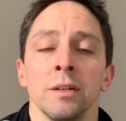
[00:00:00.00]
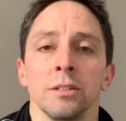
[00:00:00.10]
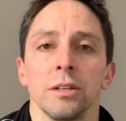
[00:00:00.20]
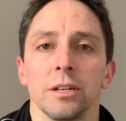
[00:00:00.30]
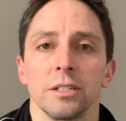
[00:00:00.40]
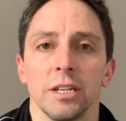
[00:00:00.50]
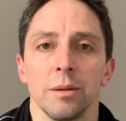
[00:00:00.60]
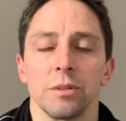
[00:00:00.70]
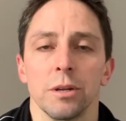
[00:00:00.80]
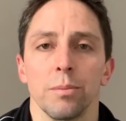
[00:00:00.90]
to their
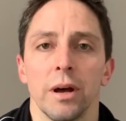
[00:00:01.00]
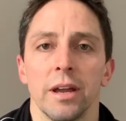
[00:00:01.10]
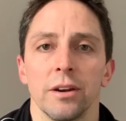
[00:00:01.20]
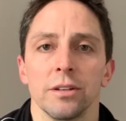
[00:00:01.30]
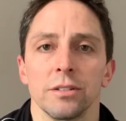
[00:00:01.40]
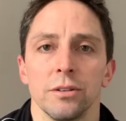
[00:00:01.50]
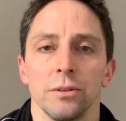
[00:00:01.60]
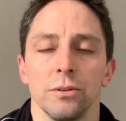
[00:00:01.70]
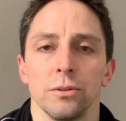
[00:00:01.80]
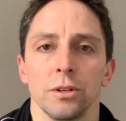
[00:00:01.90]
teams and their players
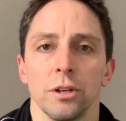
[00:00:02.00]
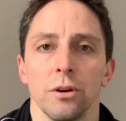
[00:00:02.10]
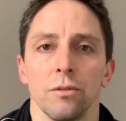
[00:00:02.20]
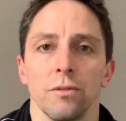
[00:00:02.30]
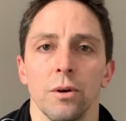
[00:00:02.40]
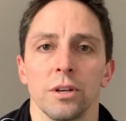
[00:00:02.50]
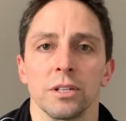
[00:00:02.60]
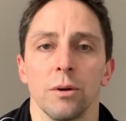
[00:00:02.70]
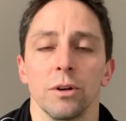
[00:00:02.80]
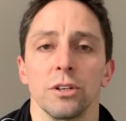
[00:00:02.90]
to focus
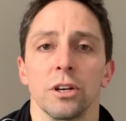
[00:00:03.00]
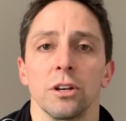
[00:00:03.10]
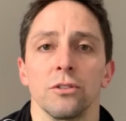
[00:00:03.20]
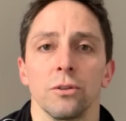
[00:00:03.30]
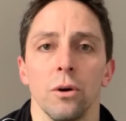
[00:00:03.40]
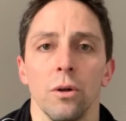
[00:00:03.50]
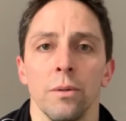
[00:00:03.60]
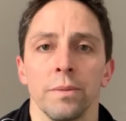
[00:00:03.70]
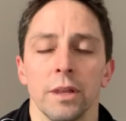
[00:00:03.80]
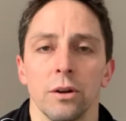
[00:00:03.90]
on what you can
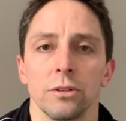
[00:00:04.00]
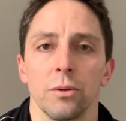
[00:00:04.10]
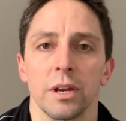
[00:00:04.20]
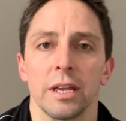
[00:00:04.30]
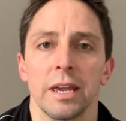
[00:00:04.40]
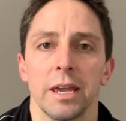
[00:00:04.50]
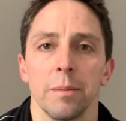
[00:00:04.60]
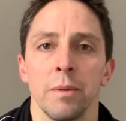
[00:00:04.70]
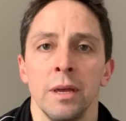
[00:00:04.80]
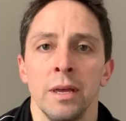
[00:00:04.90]
control during a
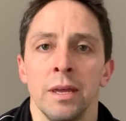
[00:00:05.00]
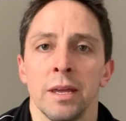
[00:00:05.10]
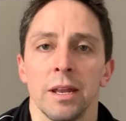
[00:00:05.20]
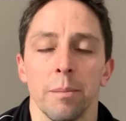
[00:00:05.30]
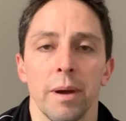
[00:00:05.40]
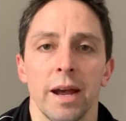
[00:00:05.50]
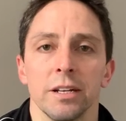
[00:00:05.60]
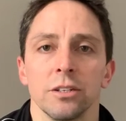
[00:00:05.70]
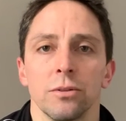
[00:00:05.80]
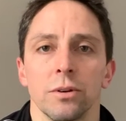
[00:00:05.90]
game, in a
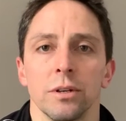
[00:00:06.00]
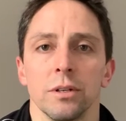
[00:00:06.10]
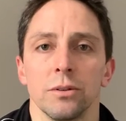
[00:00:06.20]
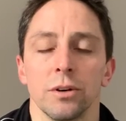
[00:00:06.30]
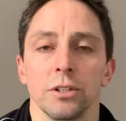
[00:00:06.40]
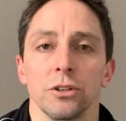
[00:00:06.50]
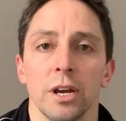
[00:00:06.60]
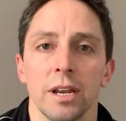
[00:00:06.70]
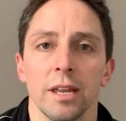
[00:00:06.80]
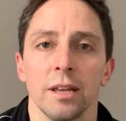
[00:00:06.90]
match, during
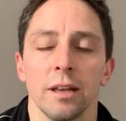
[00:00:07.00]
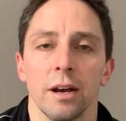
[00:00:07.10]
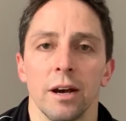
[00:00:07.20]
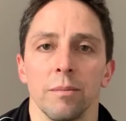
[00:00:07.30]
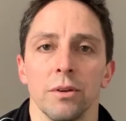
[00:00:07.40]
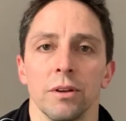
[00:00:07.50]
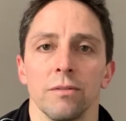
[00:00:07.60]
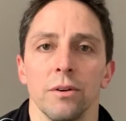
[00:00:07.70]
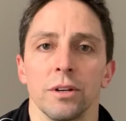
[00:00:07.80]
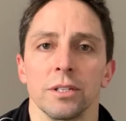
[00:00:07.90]
training. You can
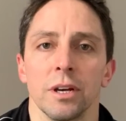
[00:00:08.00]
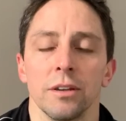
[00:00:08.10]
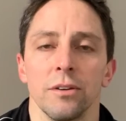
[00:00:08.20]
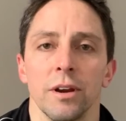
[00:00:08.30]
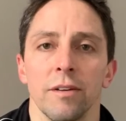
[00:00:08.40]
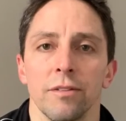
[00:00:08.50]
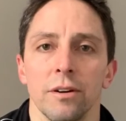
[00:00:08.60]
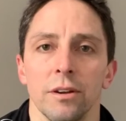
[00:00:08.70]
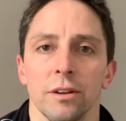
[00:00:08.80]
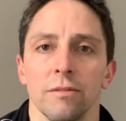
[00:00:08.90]
focus on your
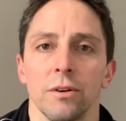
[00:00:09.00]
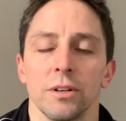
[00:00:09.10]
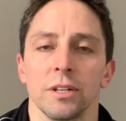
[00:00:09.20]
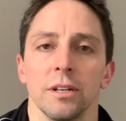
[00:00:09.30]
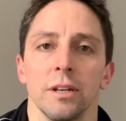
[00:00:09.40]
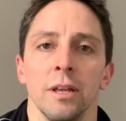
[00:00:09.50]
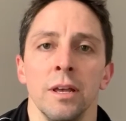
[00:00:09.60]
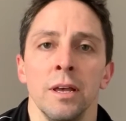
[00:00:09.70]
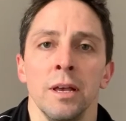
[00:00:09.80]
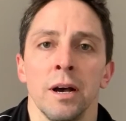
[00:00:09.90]
effort, you can focus on
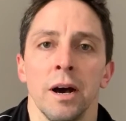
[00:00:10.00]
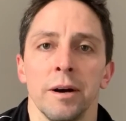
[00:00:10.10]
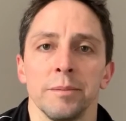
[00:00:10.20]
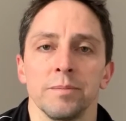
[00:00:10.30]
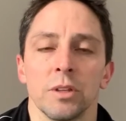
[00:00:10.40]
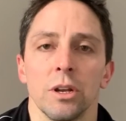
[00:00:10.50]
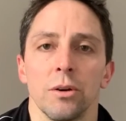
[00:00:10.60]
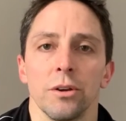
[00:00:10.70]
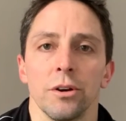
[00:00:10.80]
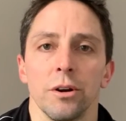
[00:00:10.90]

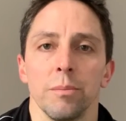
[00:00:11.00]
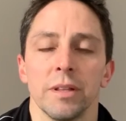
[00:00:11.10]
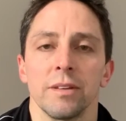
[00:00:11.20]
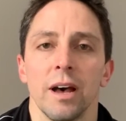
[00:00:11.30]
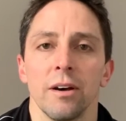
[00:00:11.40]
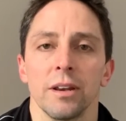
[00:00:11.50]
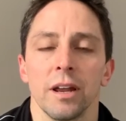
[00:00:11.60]
your mentality